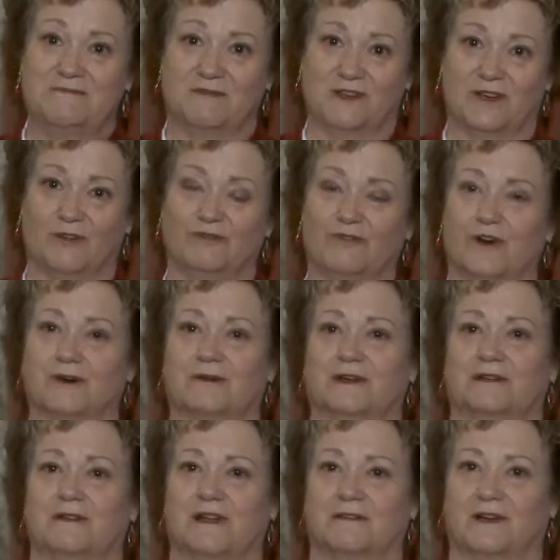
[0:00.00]
go
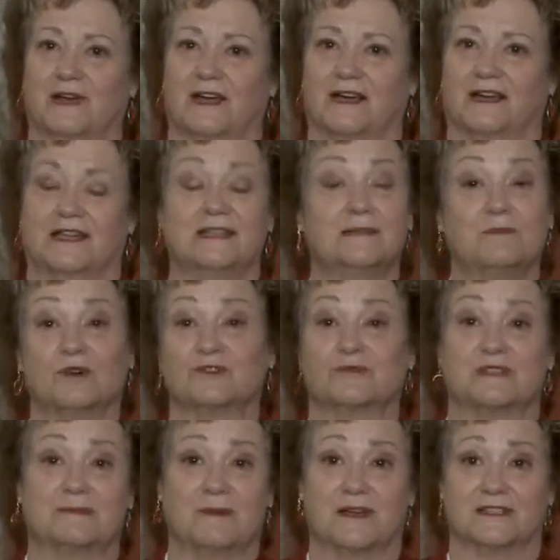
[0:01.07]
forward in the most
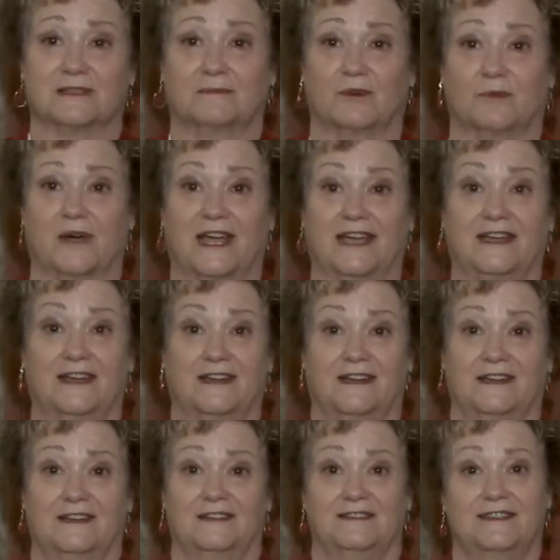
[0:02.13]
responsible way.
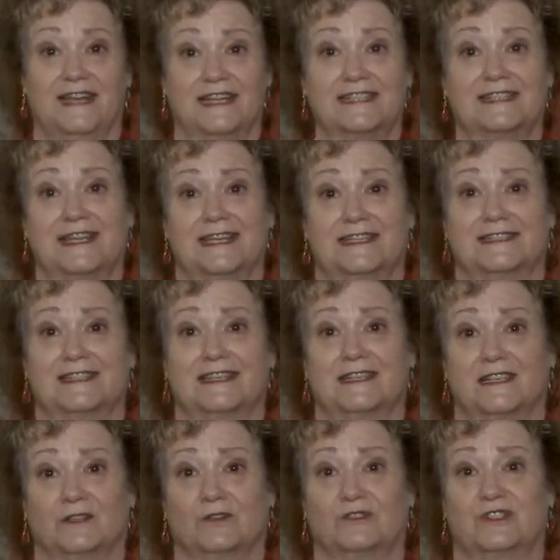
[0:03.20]
The next thing is
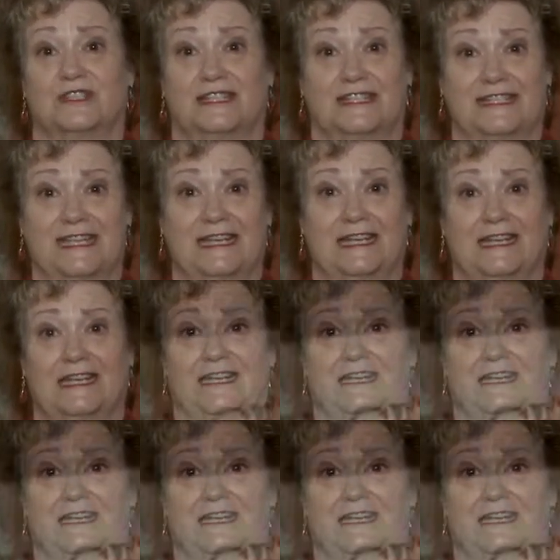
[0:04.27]
then it goes to the Senate,